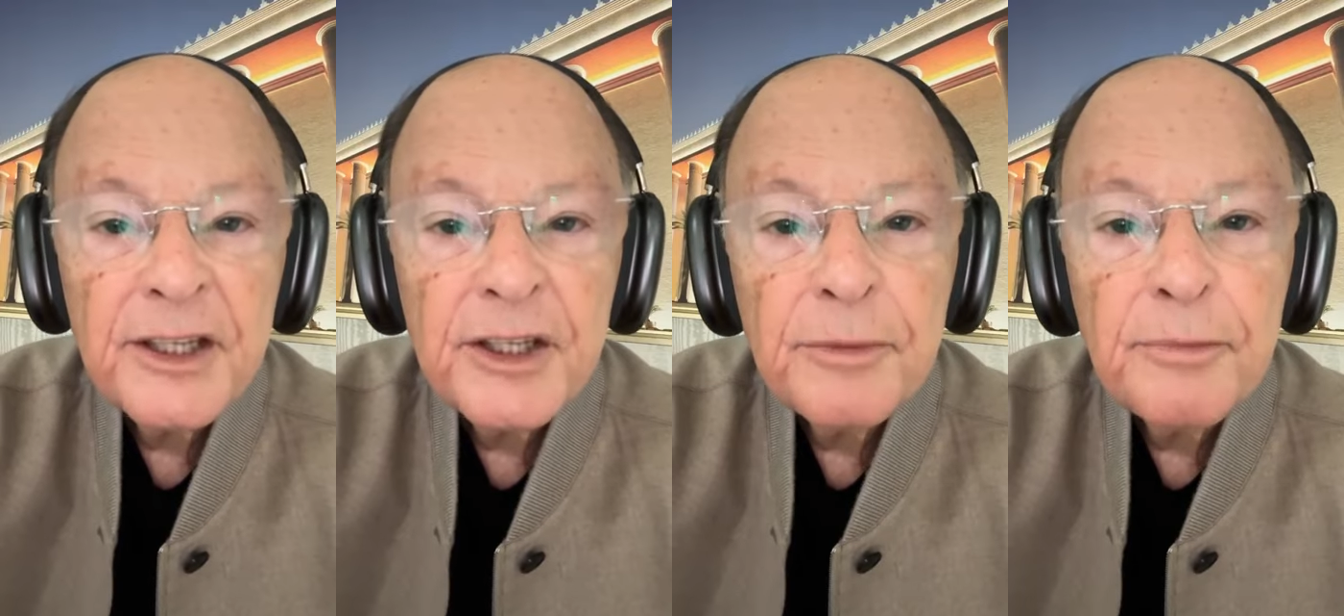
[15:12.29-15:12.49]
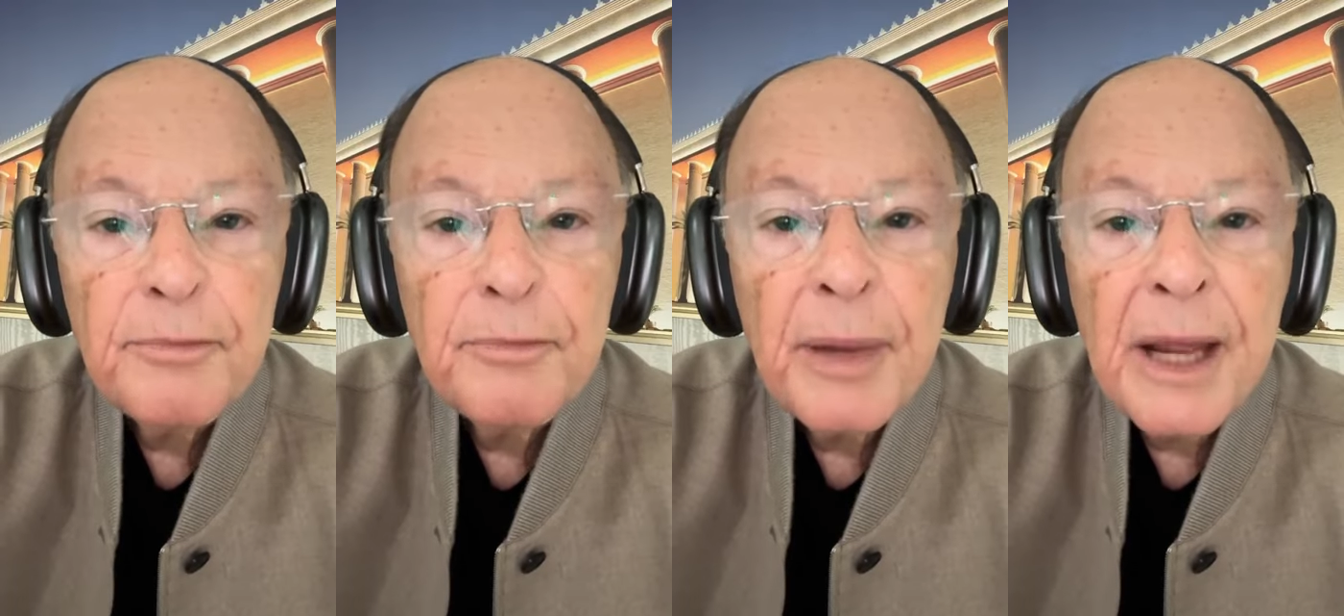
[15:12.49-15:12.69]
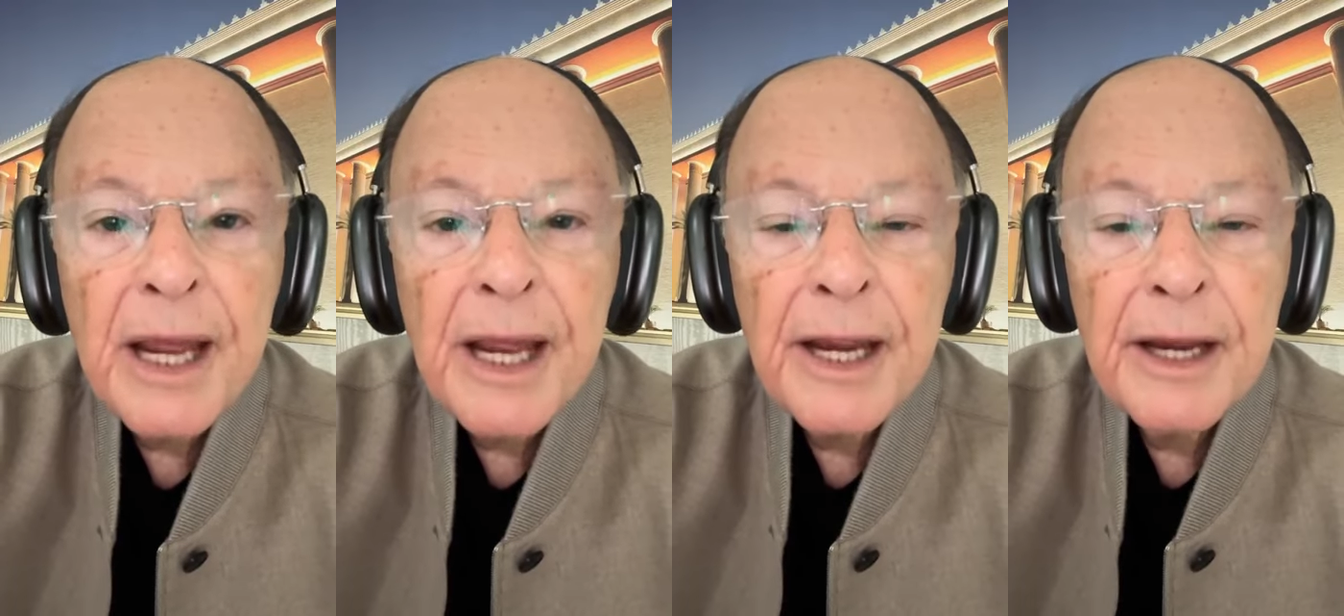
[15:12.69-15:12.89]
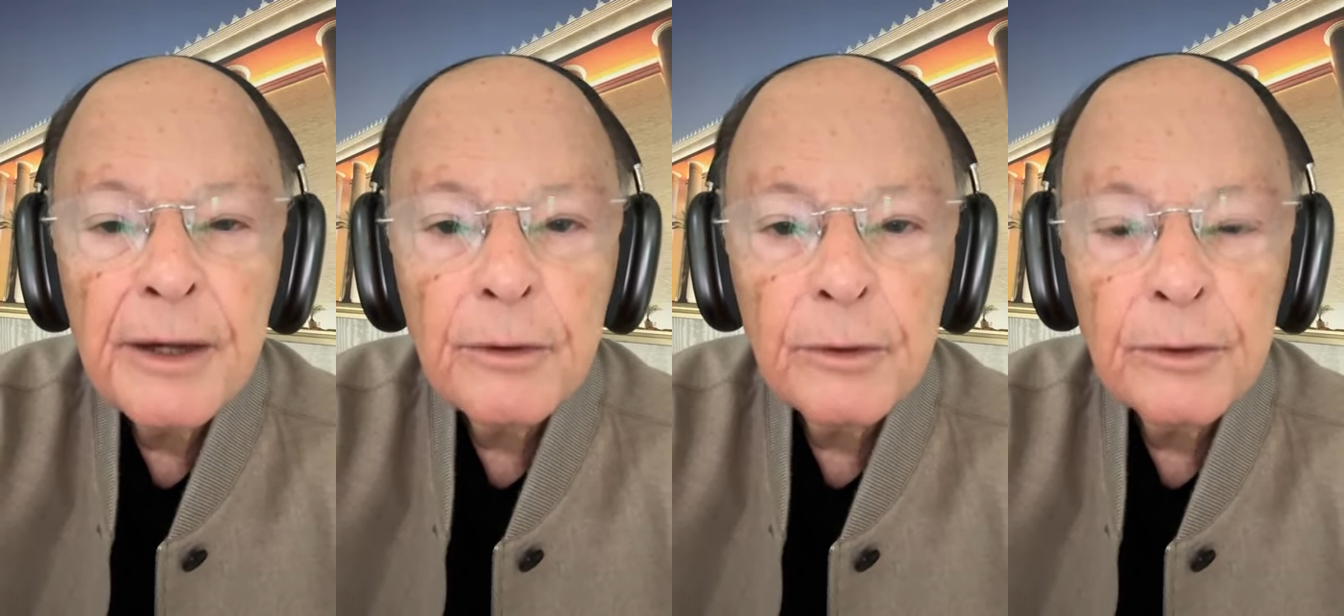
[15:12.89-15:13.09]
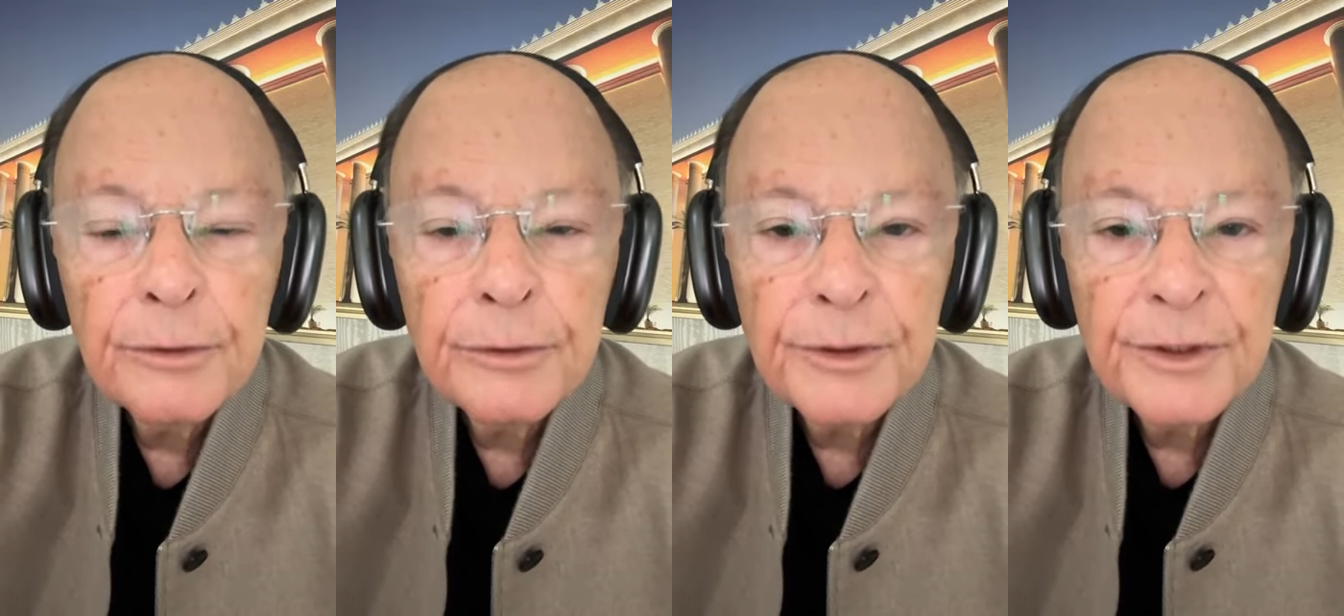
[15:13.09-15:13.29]
when you are in
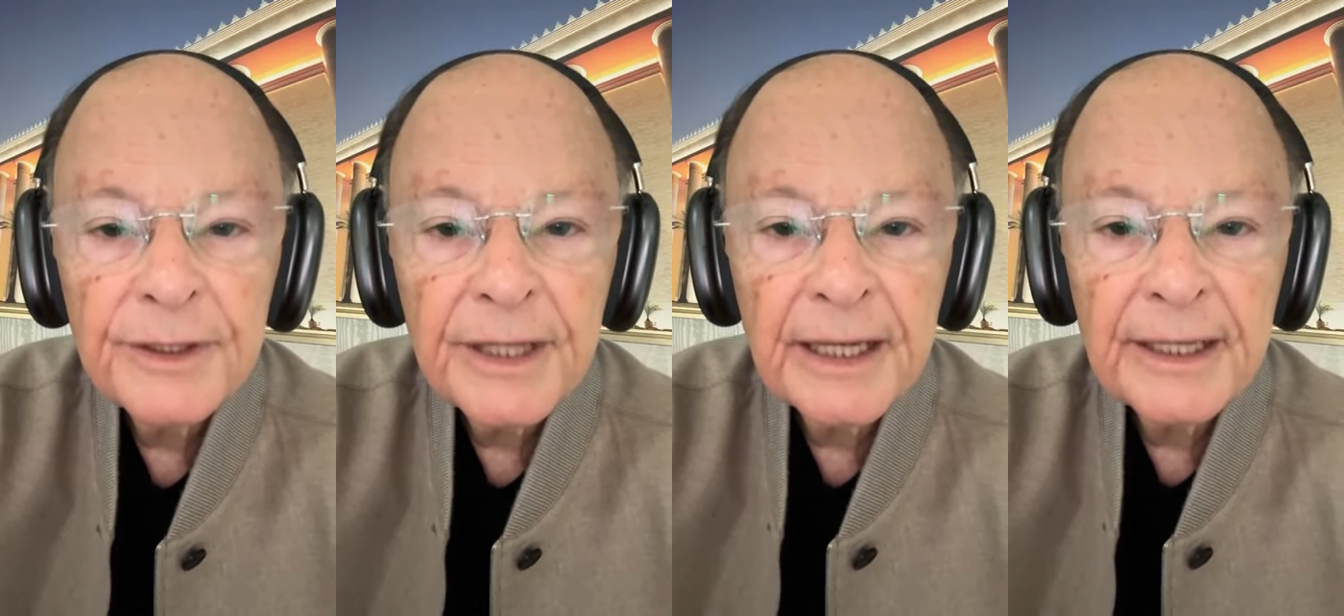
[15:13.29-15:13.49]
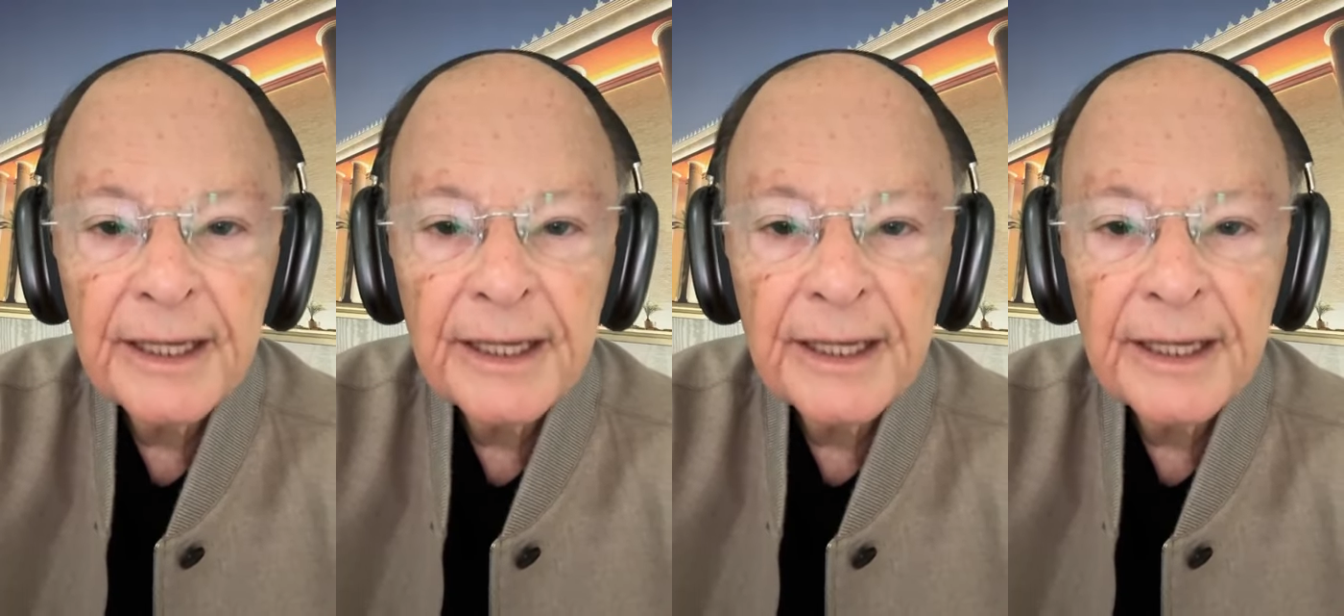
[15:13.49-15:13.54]
church.